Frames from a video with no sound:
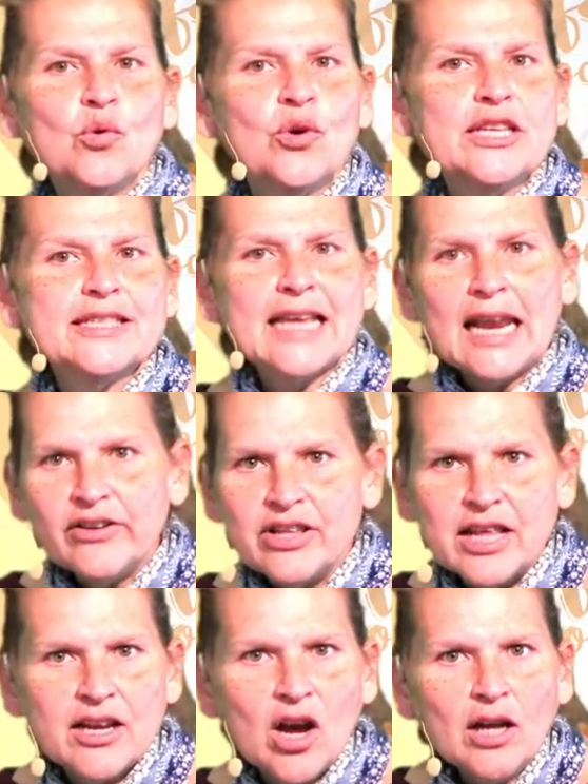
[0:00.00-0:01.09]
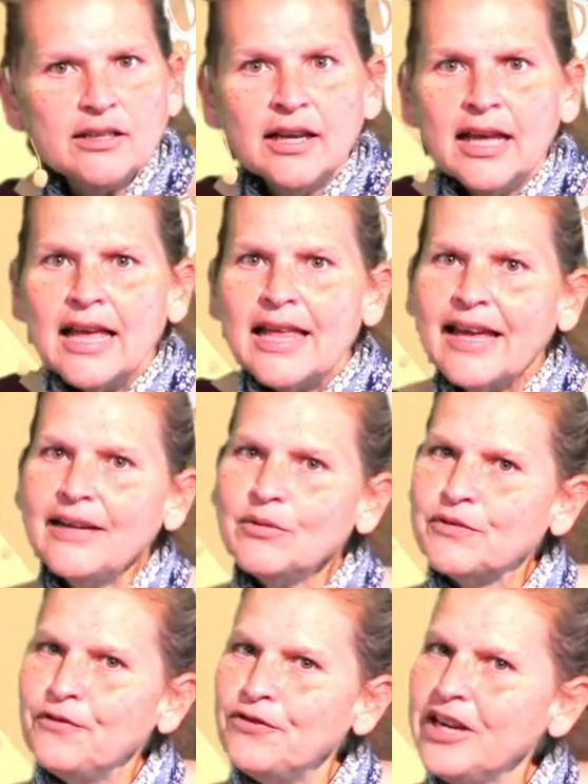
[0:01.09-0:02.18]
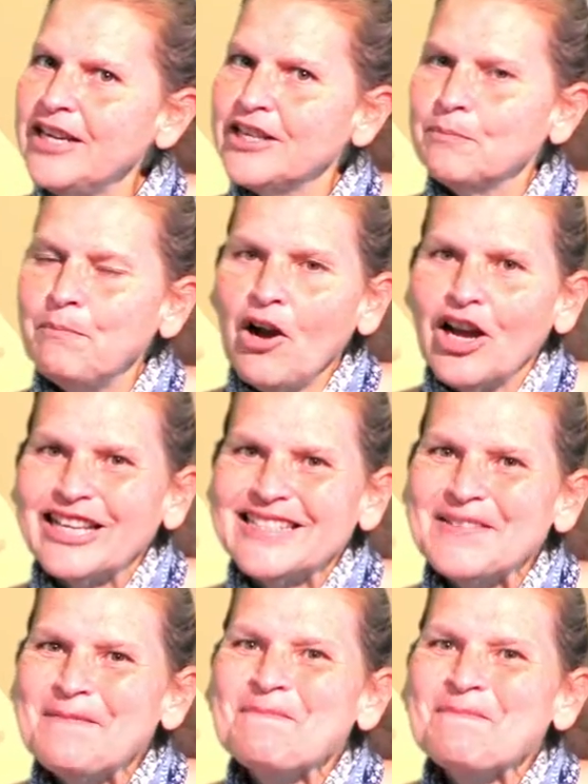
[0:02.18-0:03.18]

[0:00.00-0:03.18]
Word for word: or his salary that he got. That was free in his pocket.